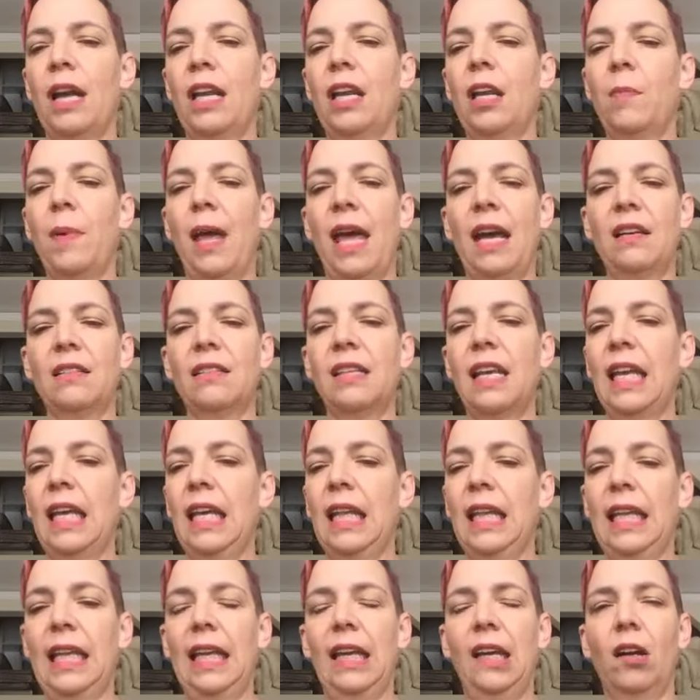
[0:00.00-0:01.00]
up
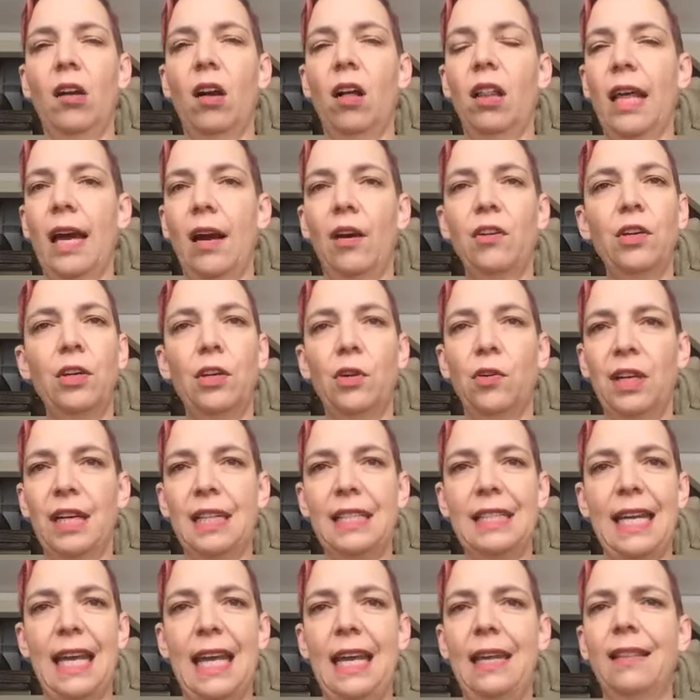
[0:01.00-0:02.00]
exhaling it all out and you don't get
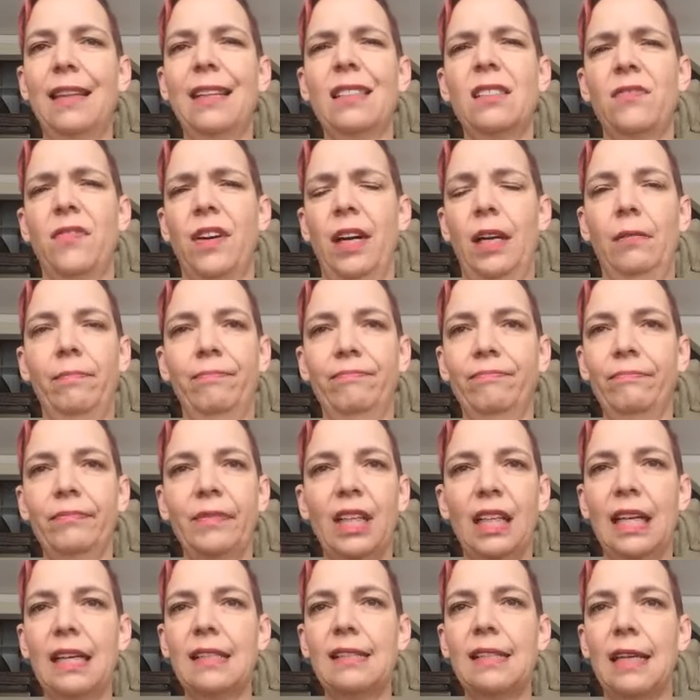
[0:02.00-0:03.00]
to eight, that's fine.
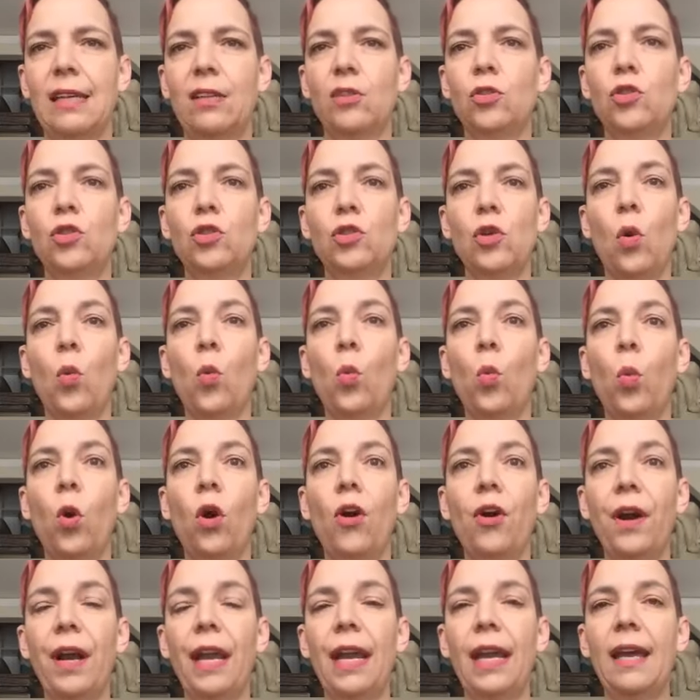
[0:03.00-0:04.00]
Like I said, don't
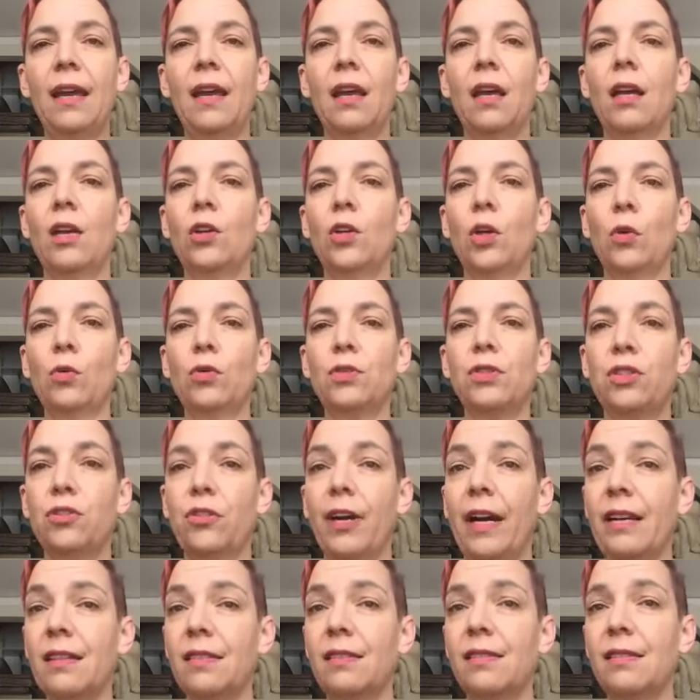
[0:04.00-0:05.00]
worry, don't
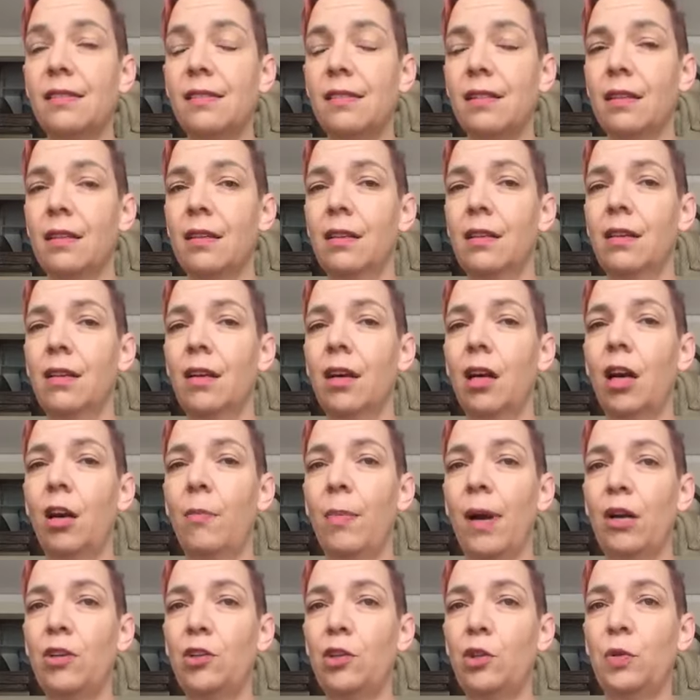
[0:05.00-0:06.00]
stress
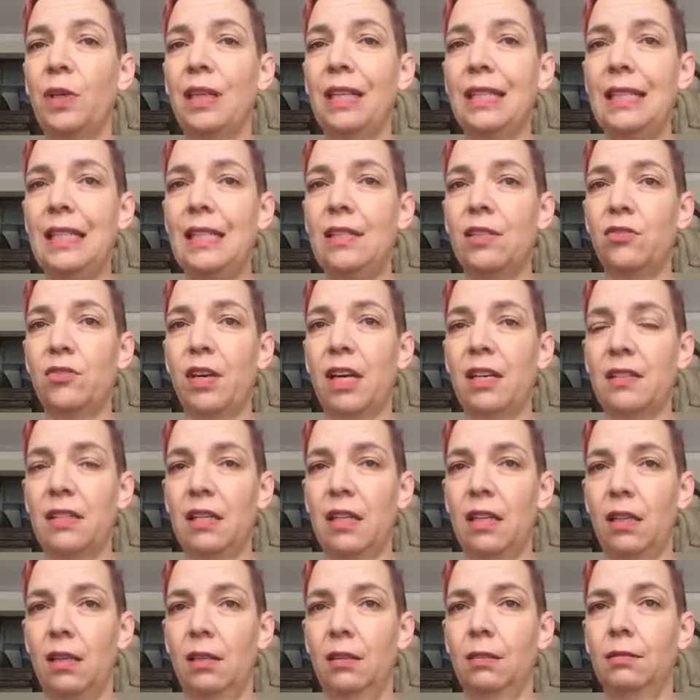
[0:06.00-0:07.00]
about doing
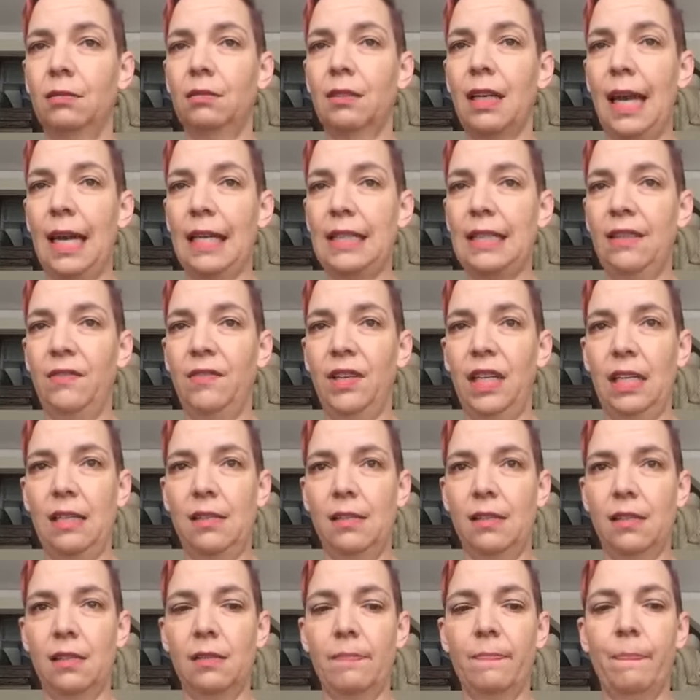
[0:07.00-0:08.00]
de-stressing
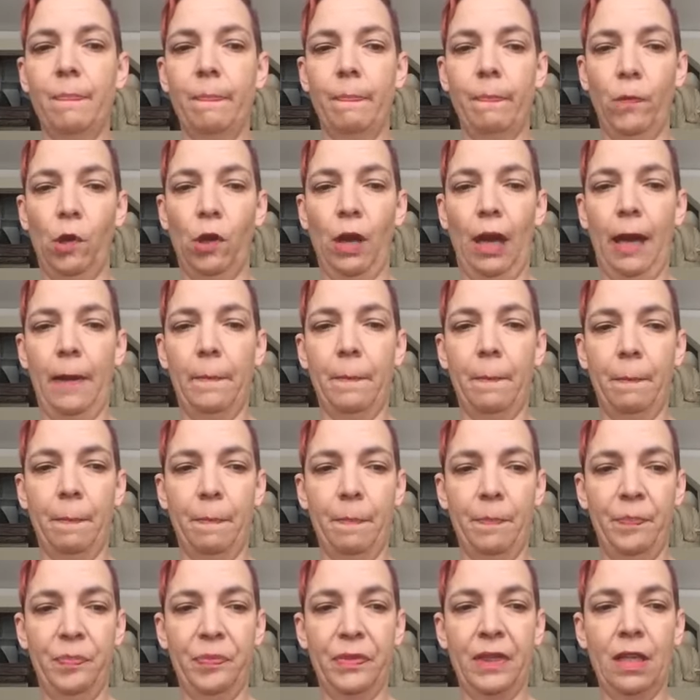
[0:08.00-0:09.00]
activities, okay?
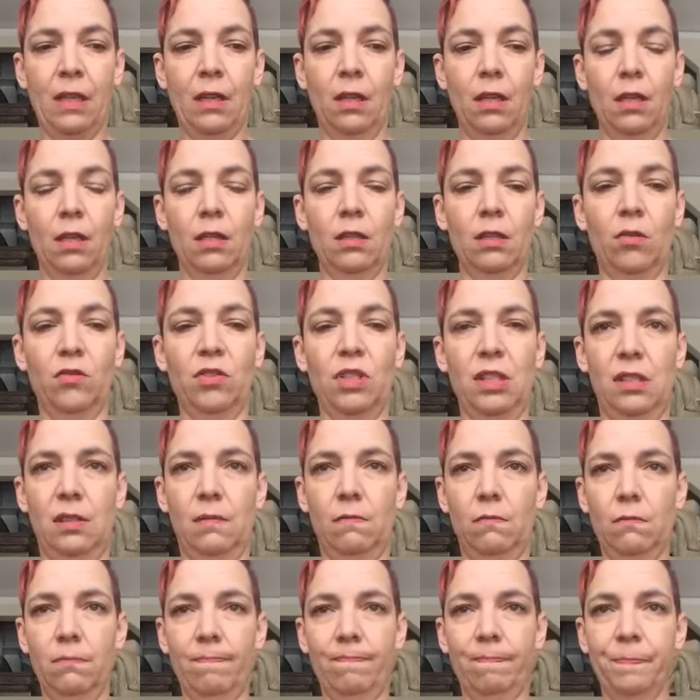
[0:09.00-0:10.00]
So
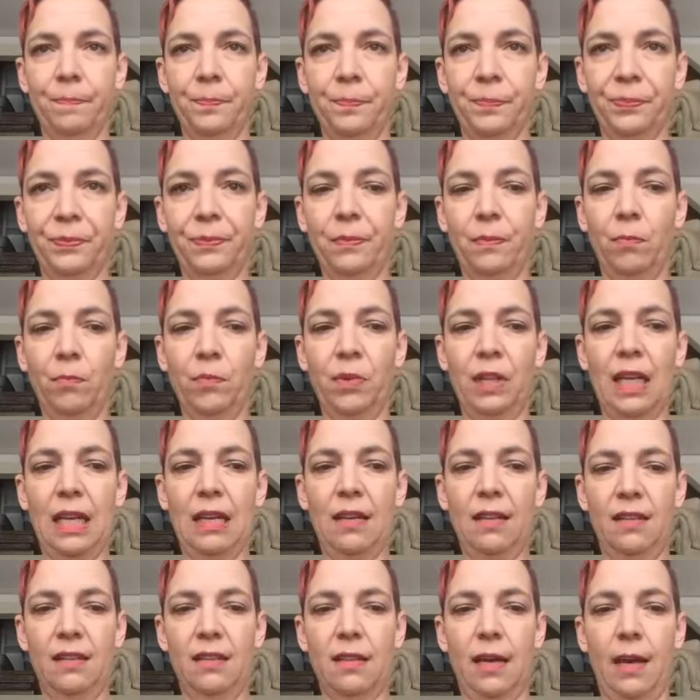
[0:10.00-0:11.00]
just put that to
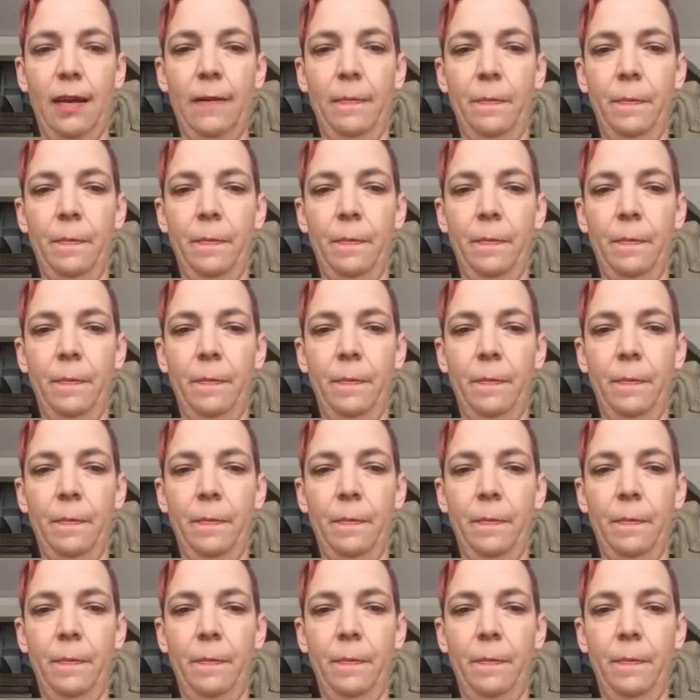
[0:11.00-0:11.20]
the side.